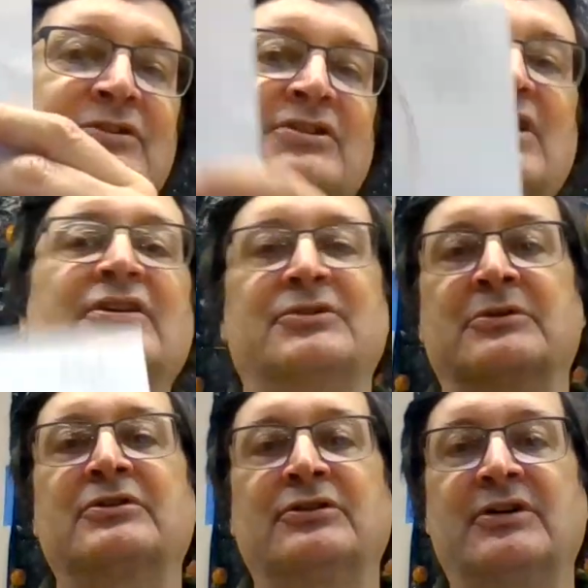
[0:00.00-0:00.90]
which is also
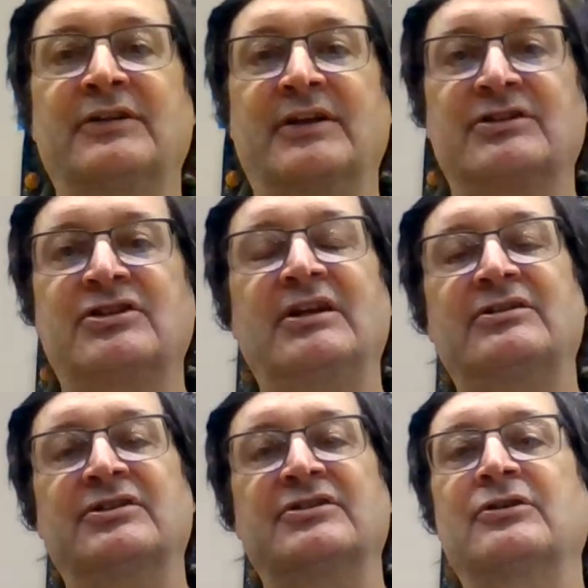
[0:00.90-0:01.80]
included on that
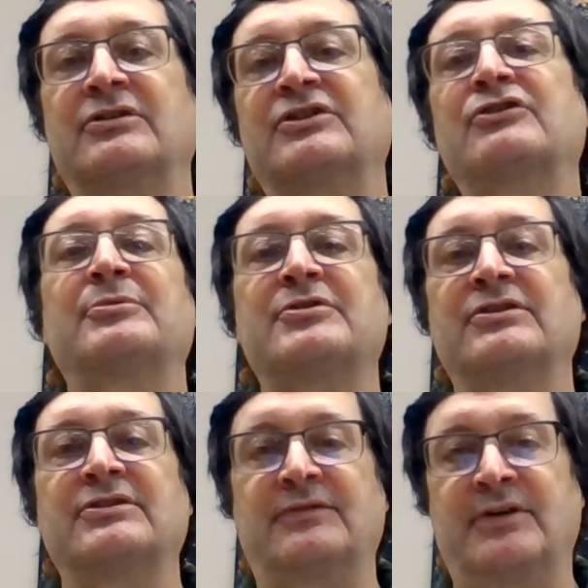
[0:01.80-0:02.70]
sheet, just no
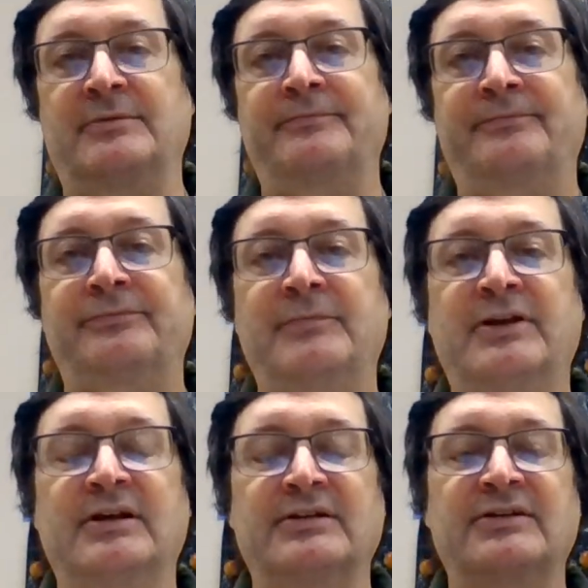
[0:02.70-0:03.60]
descriptions of them,
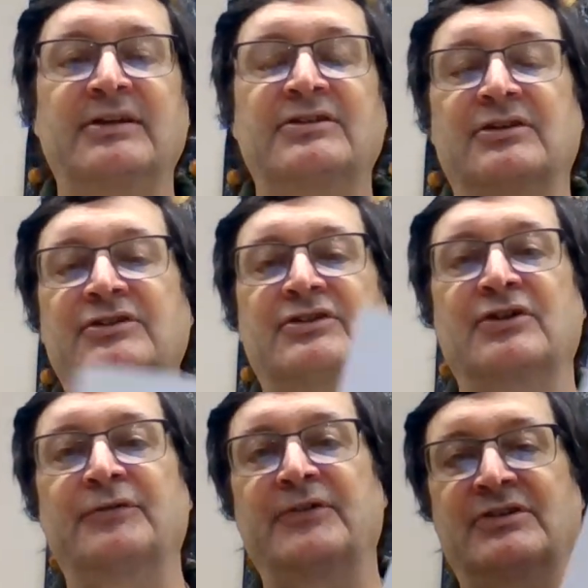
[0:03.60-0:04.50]
because these are
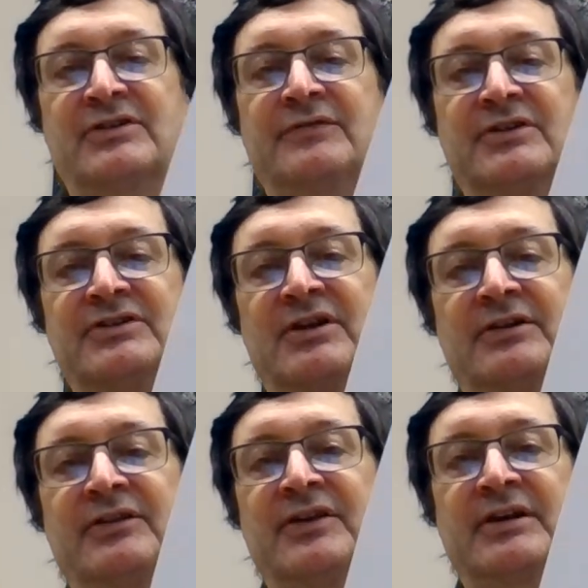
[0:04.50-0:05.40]
surface of the
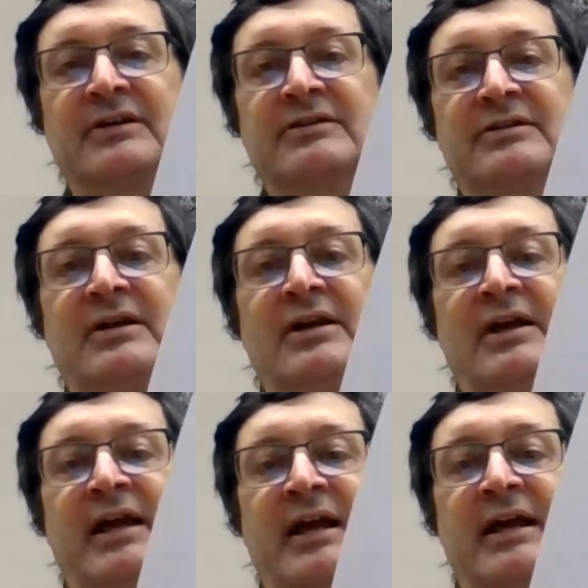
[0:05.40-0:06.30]
sun things
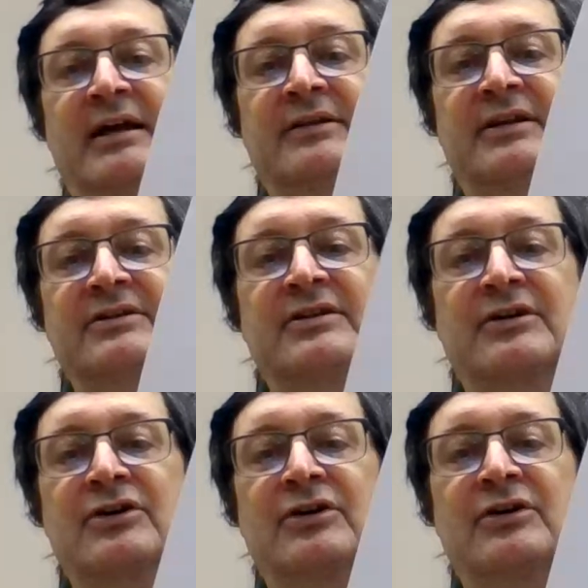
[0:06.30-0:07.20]
and things that
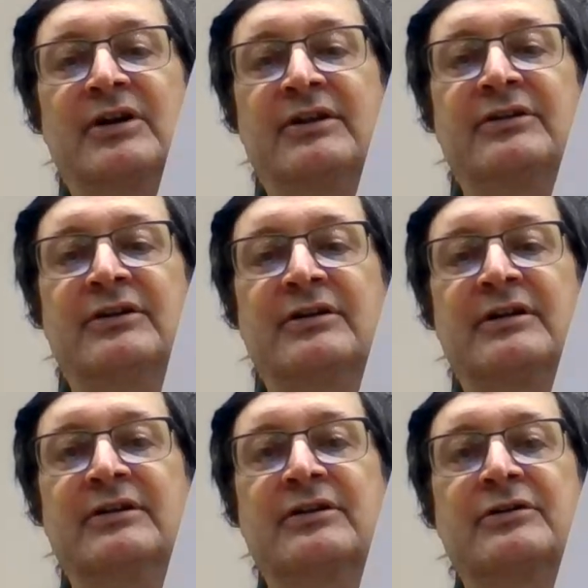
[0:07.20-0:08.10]
occur in
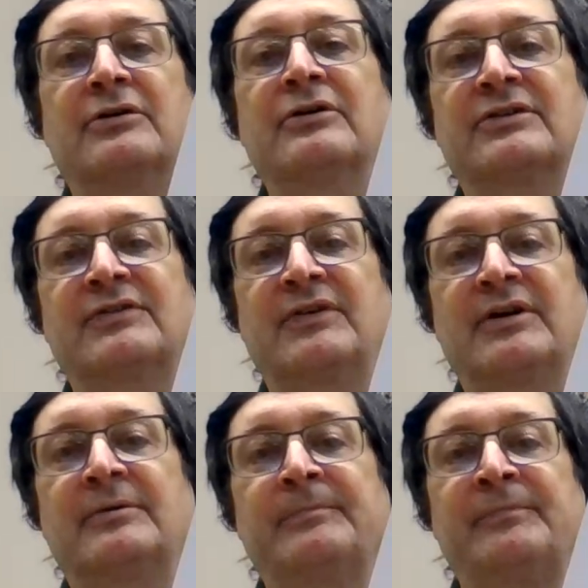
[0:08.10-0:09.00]
the
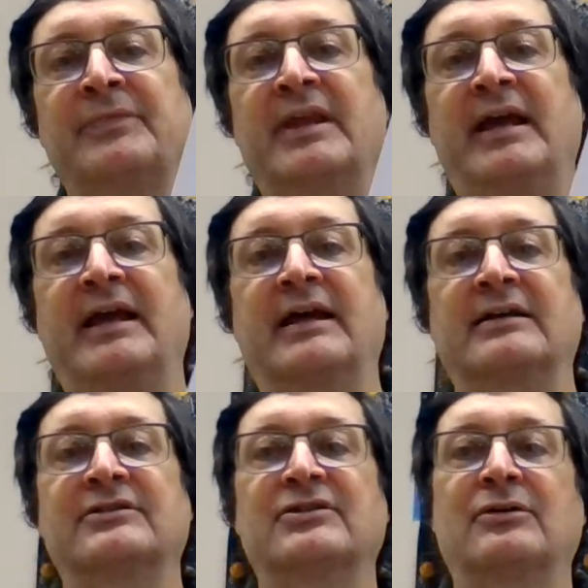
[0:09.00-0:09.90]
chronosphere.
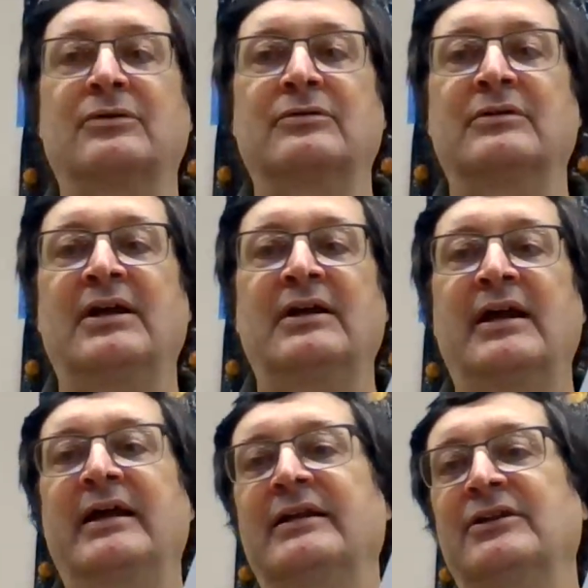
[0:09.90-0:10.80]
And so
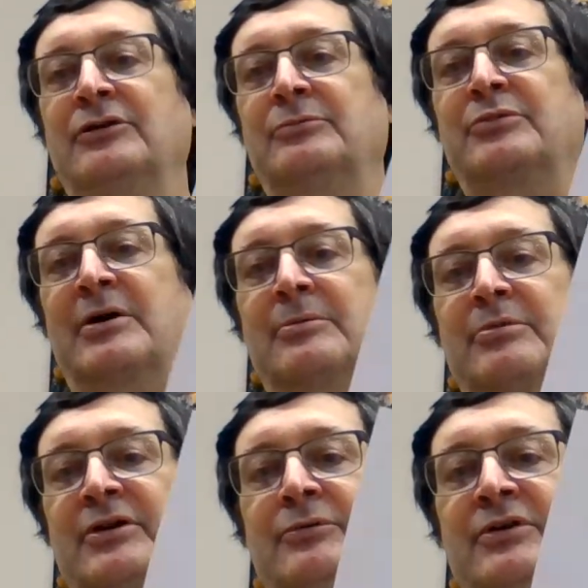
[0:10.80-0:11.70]
you
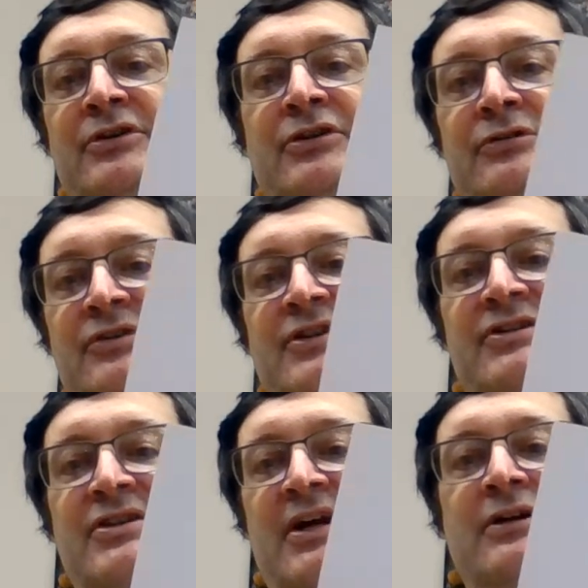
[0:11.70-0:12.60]
probably wouldn't use
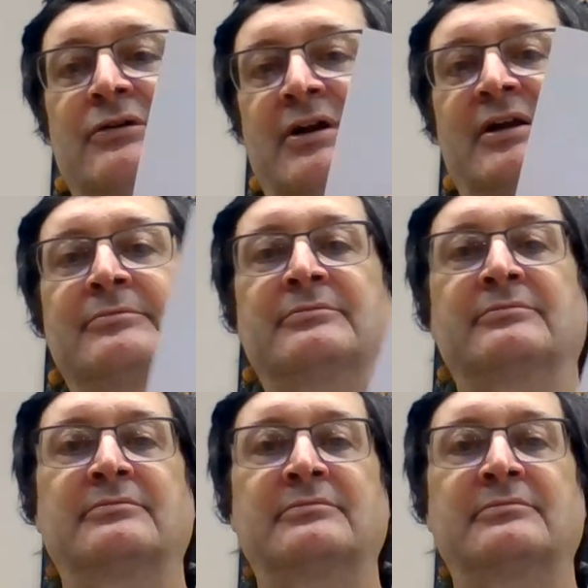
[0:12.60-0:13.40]
this diagram